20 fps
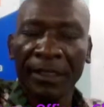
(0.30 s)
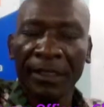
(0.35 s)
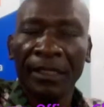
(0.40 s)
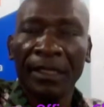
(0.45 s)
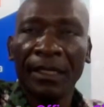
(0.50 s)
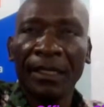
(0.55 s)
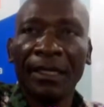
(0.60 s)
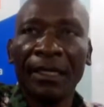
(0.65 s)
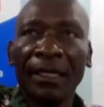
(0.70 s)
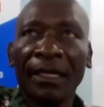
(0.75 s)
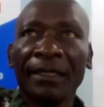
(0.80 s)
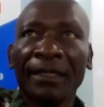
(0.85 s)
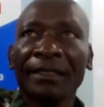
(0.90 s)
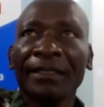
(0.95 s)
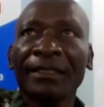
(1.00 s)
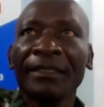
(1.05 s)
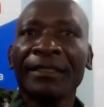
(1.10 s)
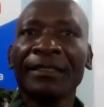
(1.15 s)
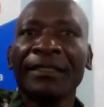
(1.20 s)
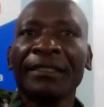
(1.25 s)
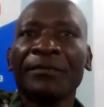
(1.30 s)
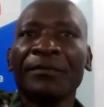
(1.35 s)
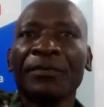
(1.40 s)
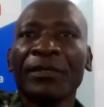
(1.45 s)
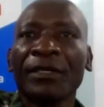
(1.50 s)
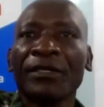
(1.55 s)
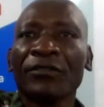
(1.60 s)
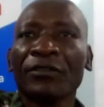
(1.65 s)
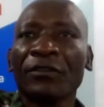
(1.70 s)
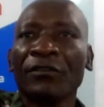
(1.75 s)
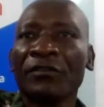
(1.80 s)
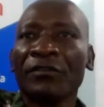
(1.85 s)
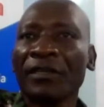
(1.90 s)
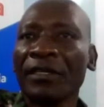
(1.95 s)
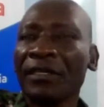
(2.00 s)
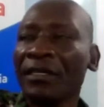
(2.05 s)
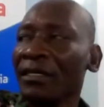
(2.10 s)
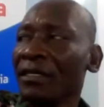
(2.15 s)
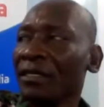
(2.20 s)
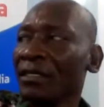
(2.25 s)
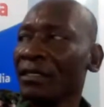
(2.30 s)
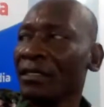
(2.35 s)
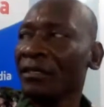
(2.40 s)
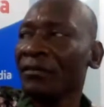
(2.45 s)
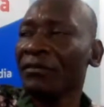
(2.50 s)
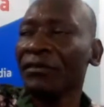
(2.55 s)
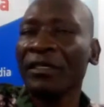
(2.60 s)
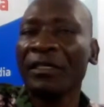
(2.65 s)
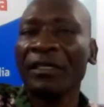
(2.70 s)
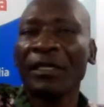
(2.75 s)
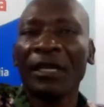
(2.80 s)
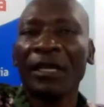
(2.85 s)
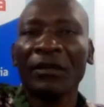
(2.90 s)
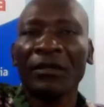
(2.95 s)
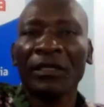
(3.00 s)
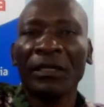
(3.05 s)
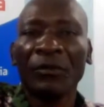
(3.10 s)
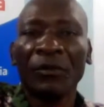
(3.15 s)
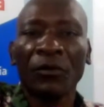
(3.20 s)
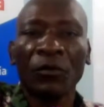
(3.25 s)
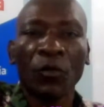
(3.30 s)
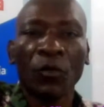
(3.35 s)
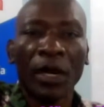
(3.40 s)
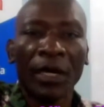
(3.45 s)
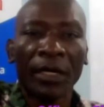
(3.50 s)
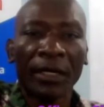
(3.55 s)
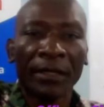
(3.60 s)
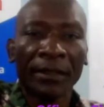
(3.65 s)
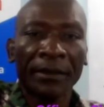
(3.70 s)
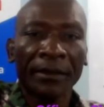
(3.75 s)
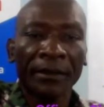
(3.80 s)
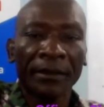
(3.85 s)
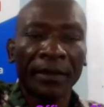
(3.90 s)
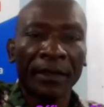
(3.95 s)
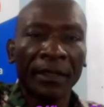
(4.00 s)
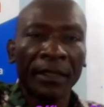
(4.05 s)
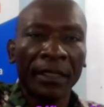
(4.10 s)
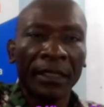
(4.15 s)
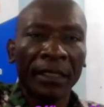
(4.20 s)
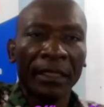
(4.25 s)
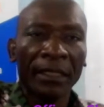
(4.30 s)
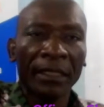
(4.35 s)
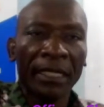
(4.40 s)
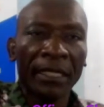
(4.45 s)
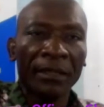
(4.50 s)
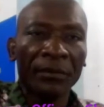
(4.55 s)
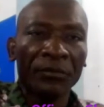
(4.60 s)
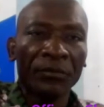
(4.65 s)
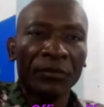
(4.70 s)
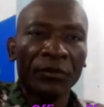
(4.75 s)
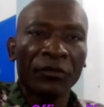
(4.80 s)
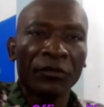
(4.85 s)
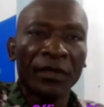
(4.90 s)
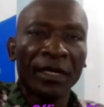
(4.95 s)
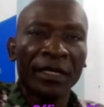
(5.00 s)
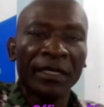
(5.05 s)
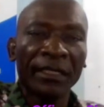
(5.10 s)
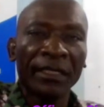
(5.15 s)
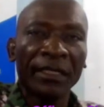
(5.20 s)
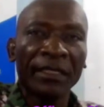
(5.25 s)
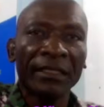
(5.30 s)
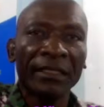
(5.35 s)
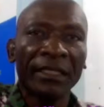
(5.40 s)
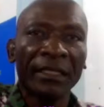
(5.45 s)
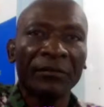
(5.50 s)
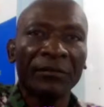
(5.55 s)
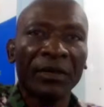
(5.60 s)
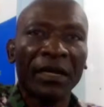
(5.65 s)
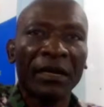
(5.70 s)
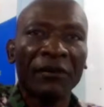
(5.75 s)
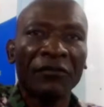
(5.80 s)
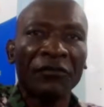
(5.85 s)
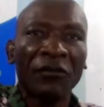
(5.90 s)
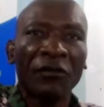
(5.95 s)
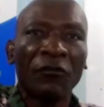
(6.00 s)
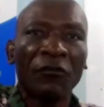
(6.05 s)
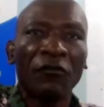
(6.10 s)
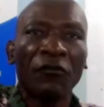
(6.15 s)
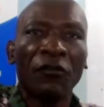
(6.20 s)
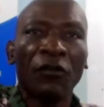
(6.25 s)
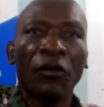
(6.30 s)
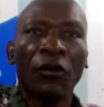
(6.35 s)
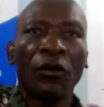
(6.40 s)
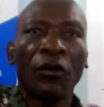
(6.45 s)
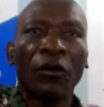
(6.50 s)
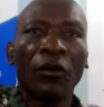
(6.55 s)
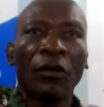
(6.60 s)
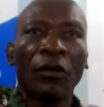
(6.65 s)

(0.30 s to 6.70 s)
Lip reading: I think this press conference is a very laudable one. It has provided a platform for